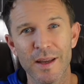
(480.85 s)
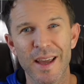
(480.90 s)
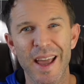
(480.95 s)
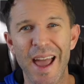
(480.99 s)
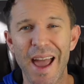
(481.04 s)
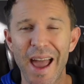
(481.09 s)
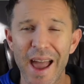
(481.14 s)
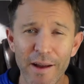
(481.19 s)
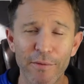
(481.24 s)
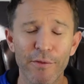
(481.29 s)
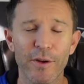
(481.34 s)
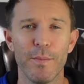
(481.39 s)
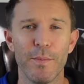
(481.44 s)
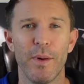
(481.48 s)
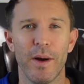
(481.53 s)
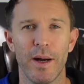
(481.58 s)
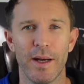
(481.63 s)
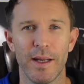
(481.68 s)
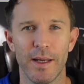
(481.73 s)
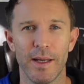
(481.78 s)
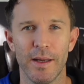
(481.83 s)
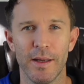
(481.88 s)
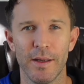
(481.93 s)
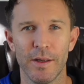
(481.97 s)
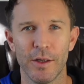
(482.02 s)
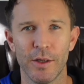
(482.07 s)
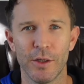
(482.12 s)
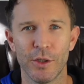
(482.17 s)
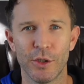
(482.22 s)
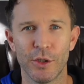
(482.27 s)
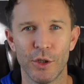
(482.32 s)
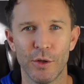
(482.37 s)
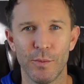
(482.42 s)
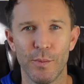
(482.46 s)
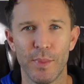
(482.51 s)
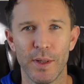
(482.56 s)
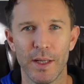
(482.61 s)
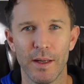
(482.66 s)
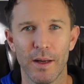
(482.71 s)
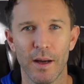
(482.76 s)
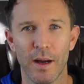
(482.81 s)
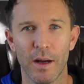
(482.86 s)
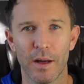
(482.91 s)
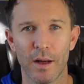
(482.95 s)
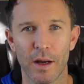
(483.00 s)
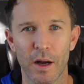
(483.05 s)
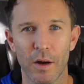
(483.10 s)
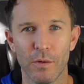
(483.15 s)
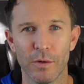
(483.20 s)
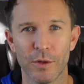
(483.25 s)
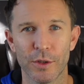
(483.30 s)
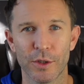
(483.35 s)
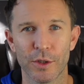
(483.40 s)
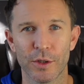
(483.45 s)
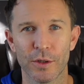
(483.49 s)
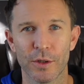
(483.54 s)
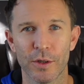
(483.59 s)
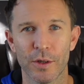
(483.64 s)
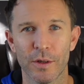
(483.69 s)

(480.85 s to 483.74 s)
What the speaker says: everybody should be a coach.